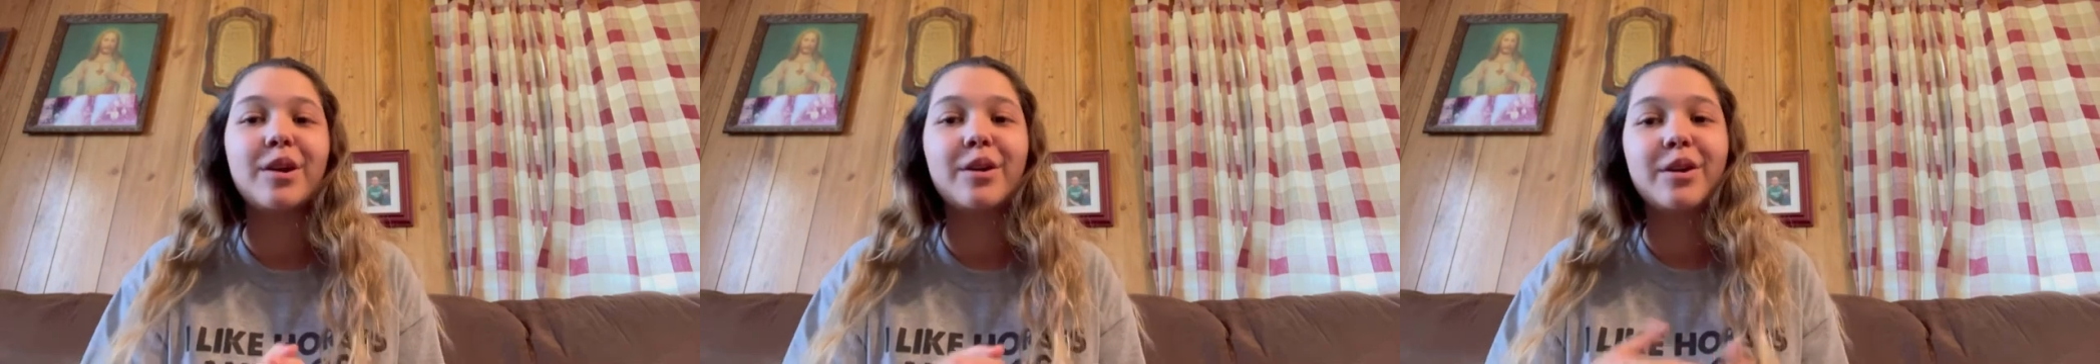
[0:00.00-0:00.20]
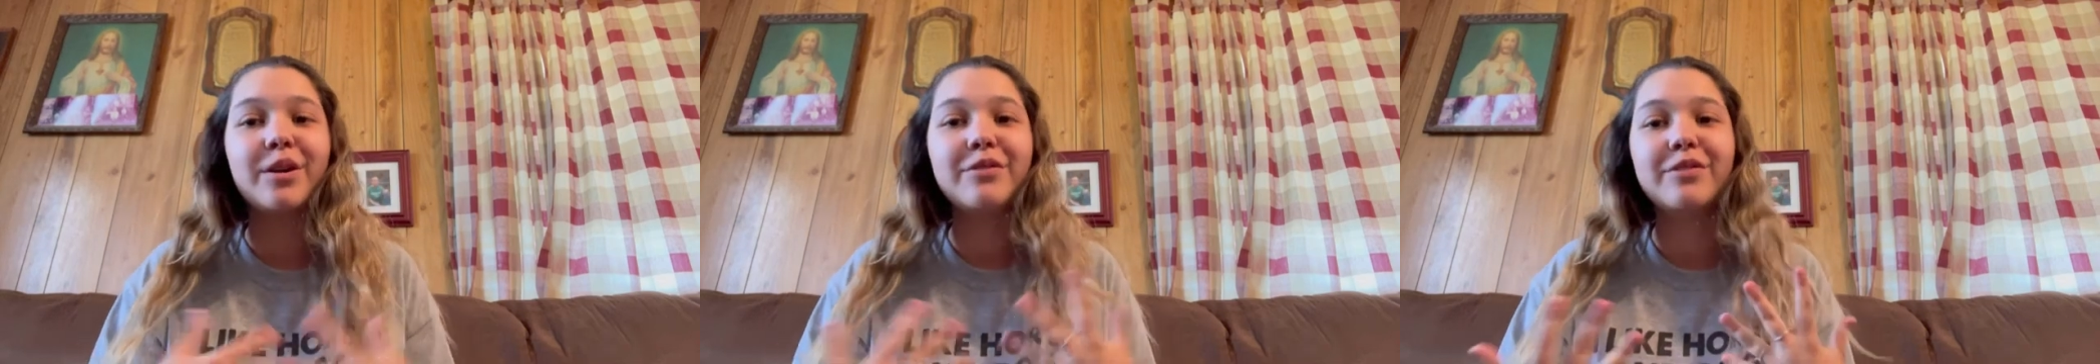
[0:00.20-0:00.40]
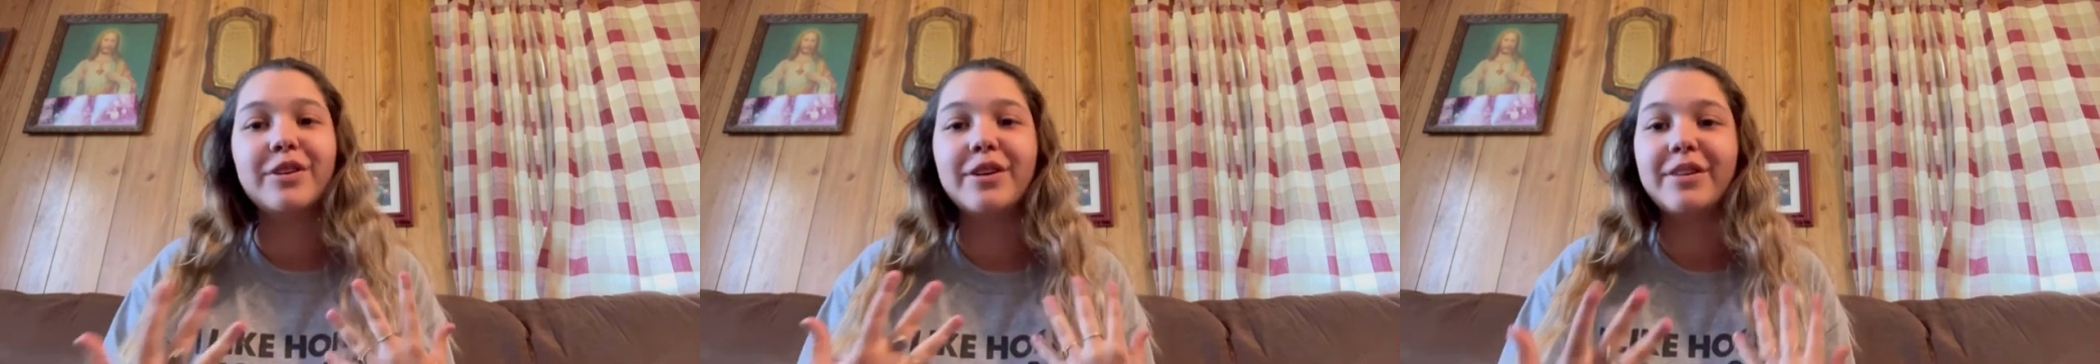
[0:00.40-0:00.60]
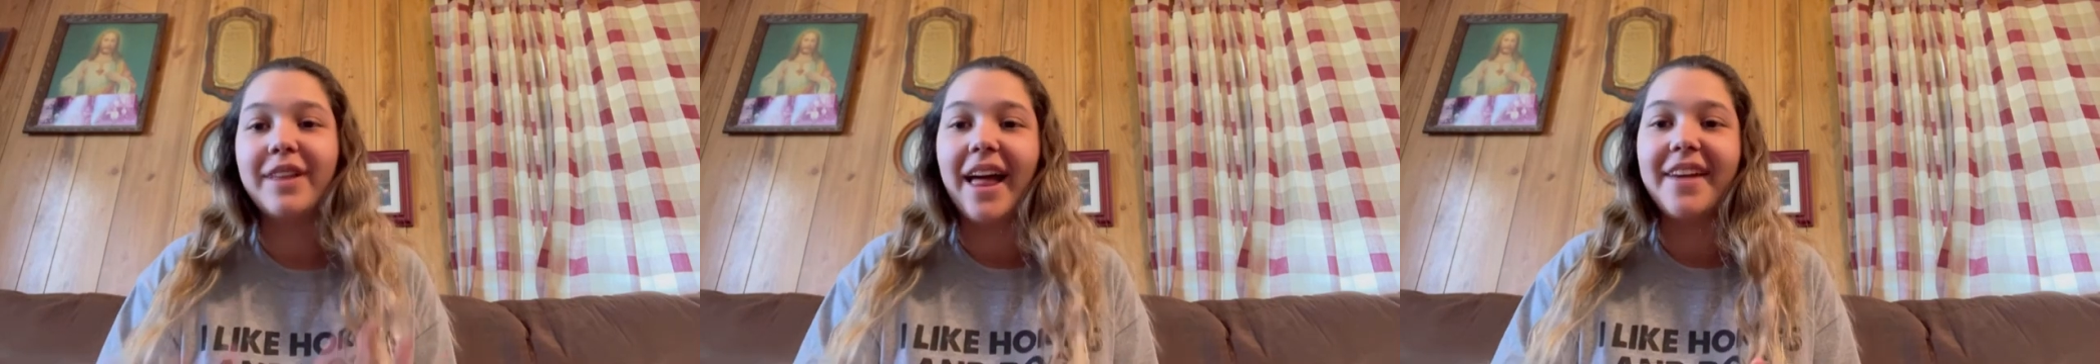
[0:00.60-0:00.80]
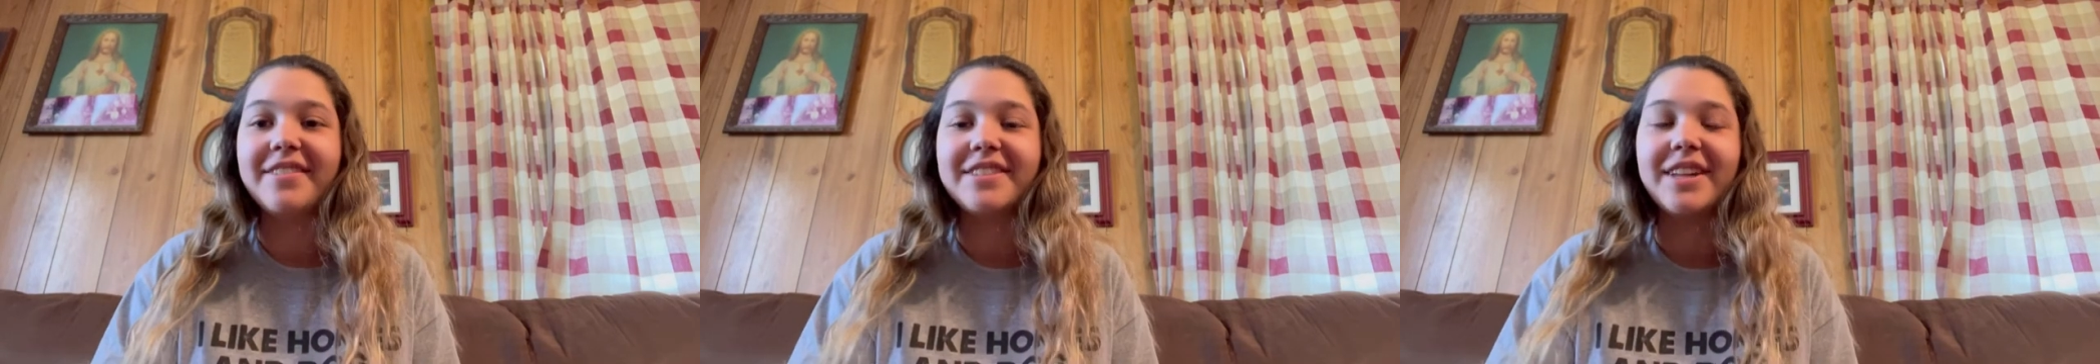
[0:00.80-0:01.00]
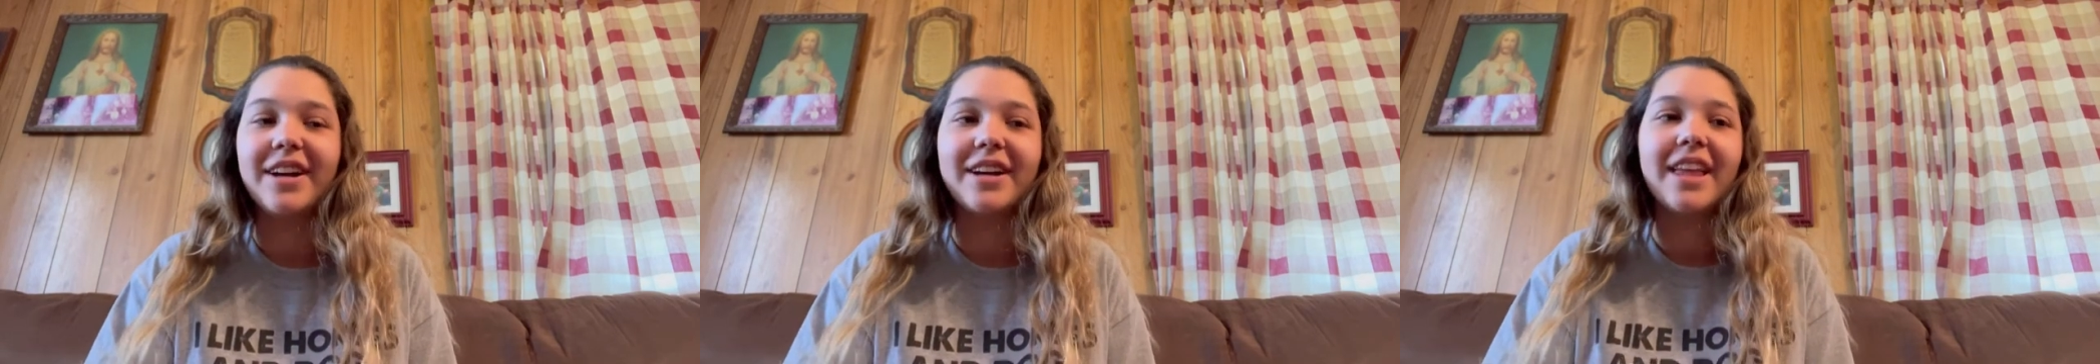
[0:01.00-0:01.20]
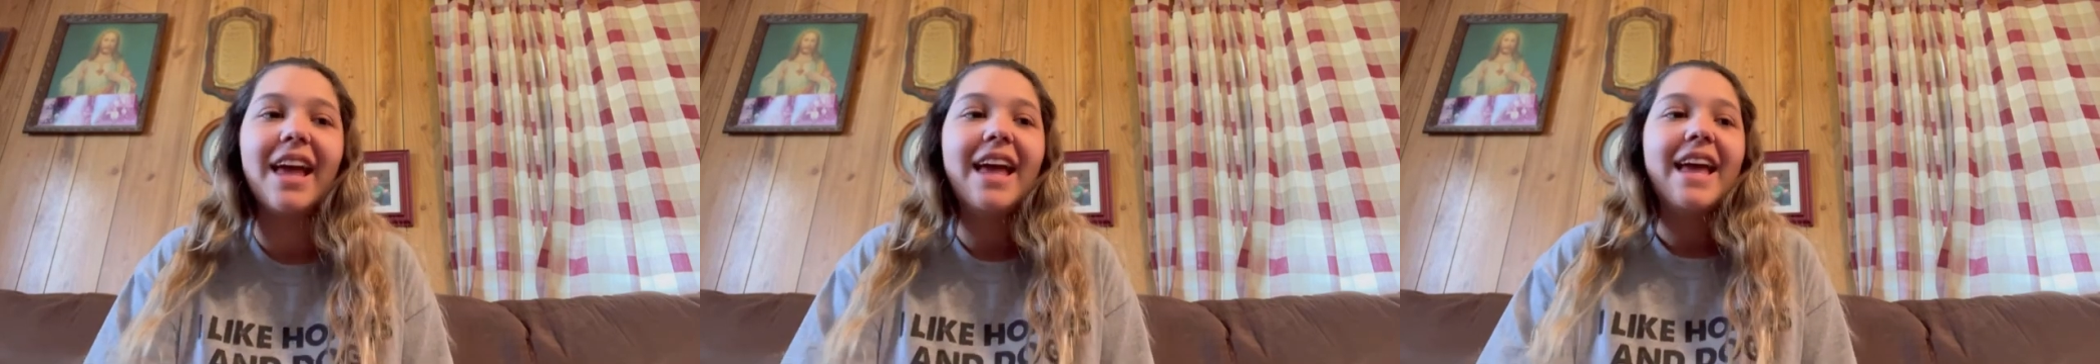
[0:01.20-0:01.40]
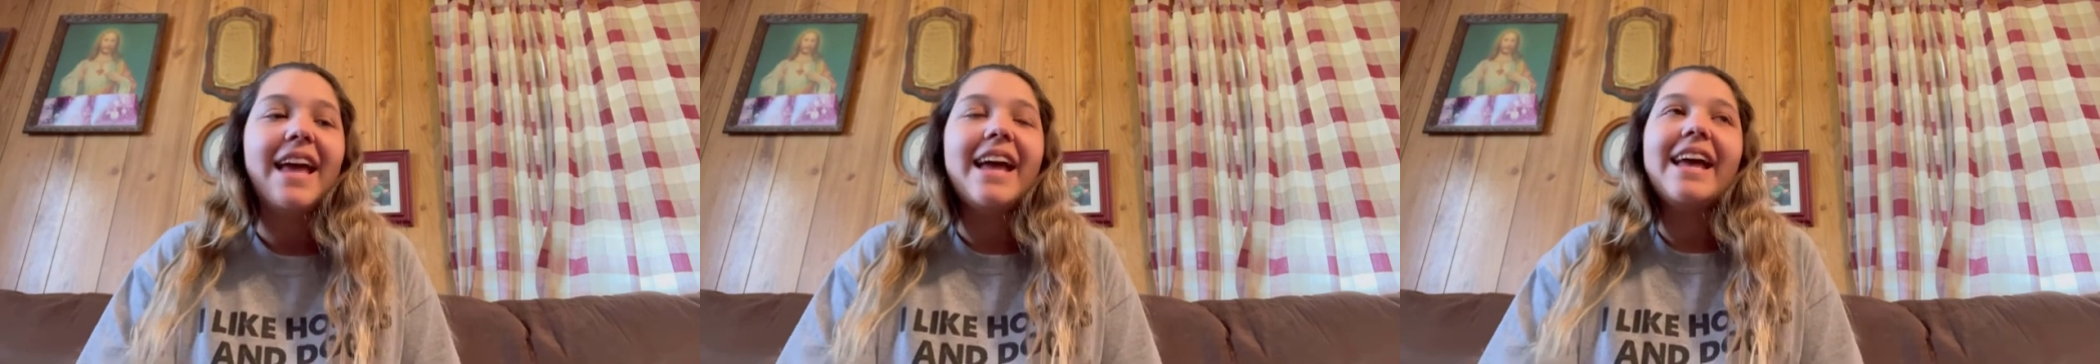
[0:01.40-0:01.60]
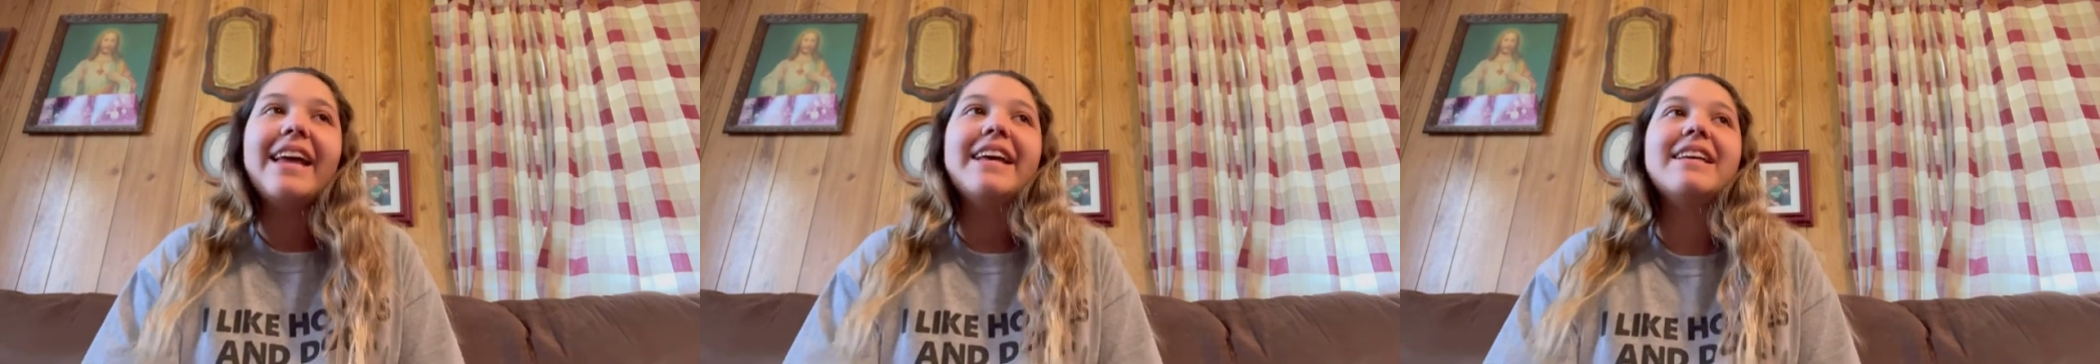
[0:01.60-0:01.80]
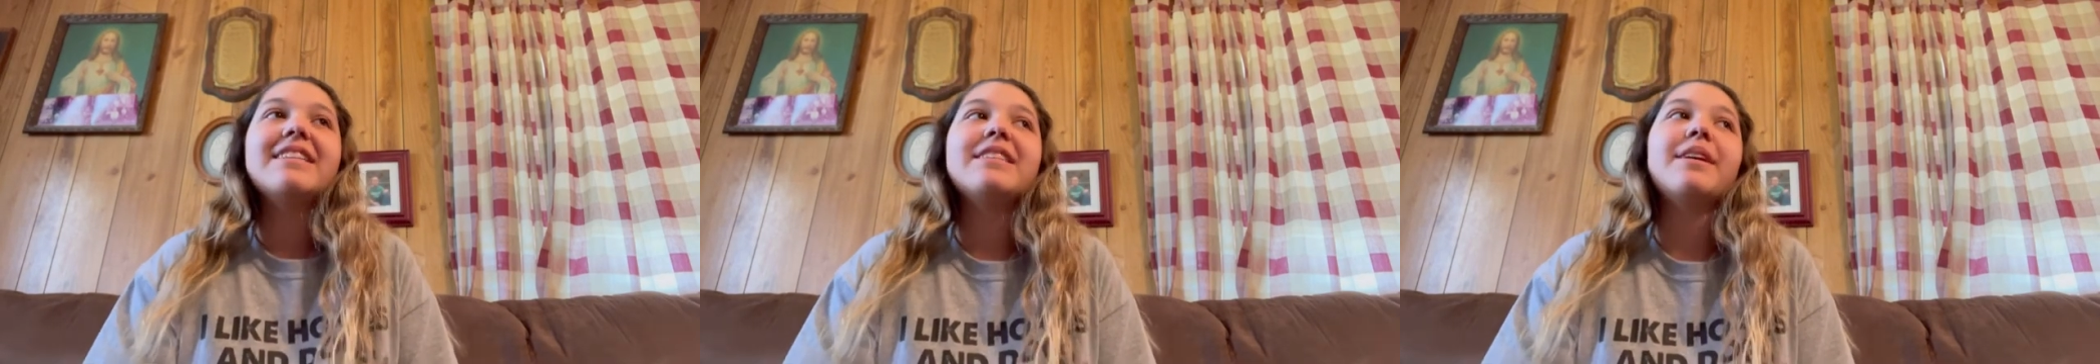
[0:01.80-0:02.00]
are good for livestock
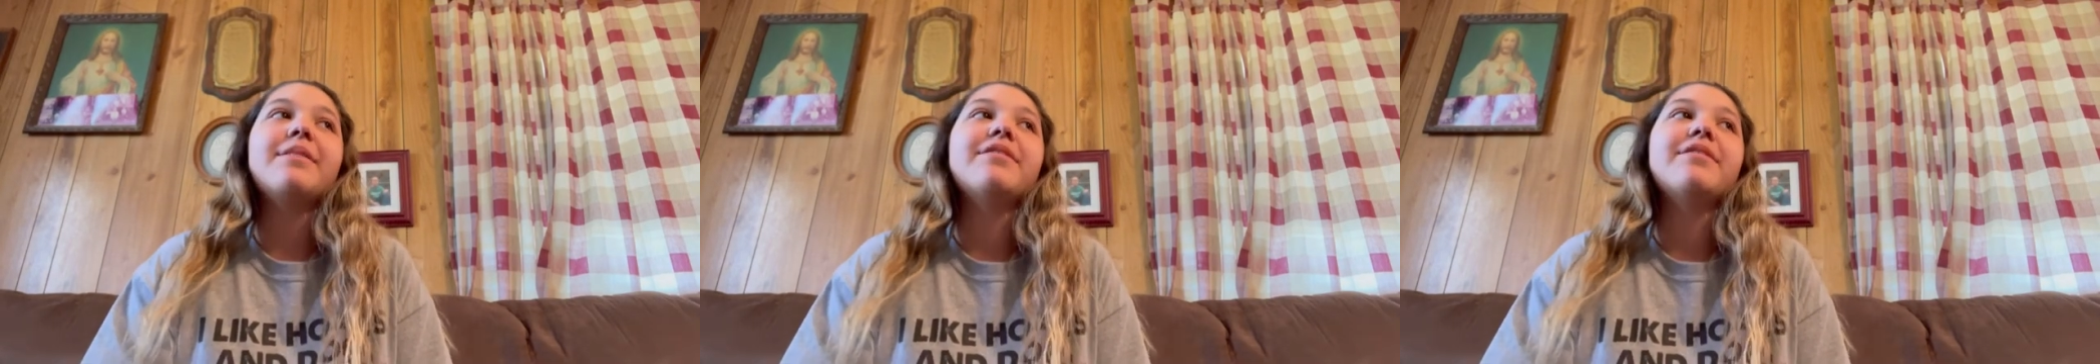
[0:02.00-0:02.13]
is,